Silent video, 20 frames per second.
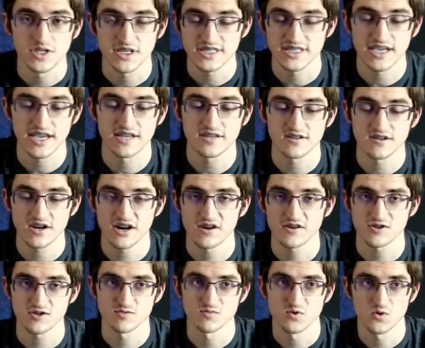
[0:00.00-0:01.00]
They stay in their
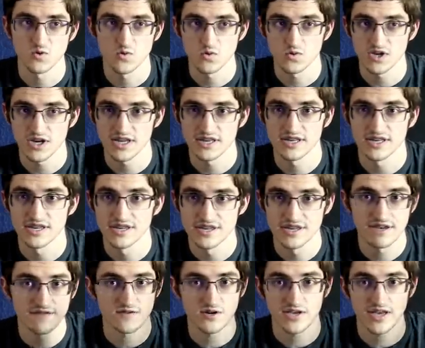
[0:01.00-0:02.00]
character mold and
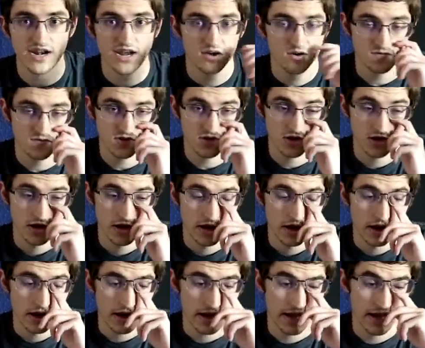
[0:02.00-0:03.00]
never get out of it.
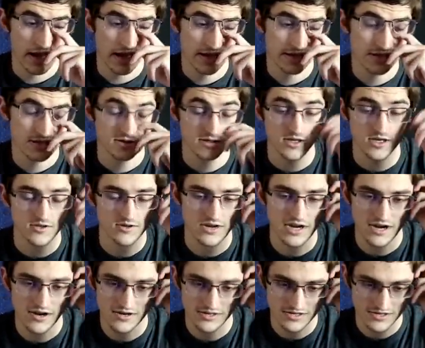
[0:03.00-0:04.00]
And the other
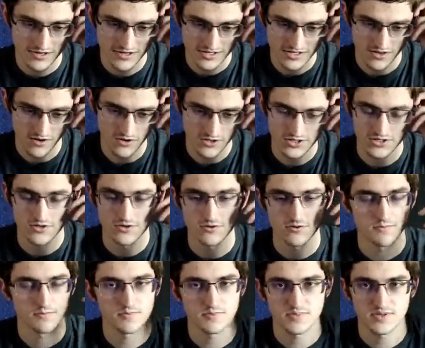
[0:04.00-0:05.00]
characters
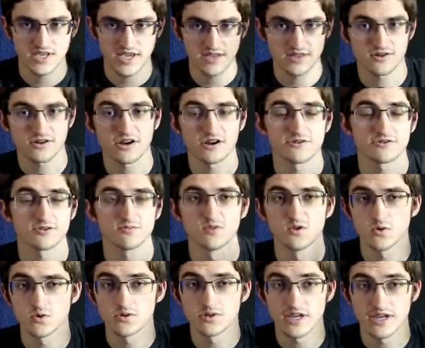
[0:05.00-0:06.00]
also stay in their character
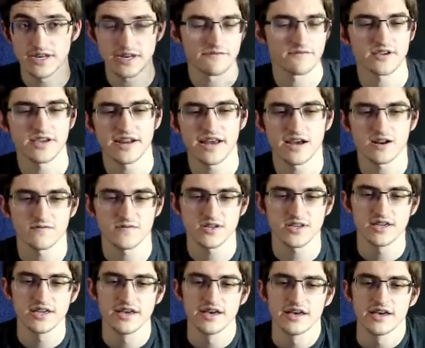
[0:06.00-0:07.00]
mold and never get out of
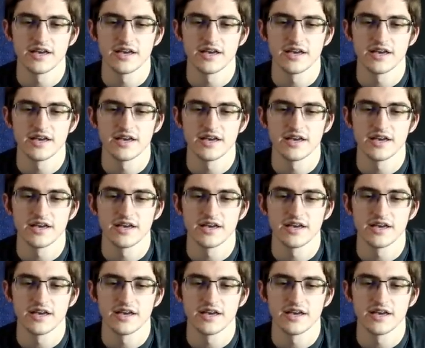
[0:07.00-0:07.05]
it.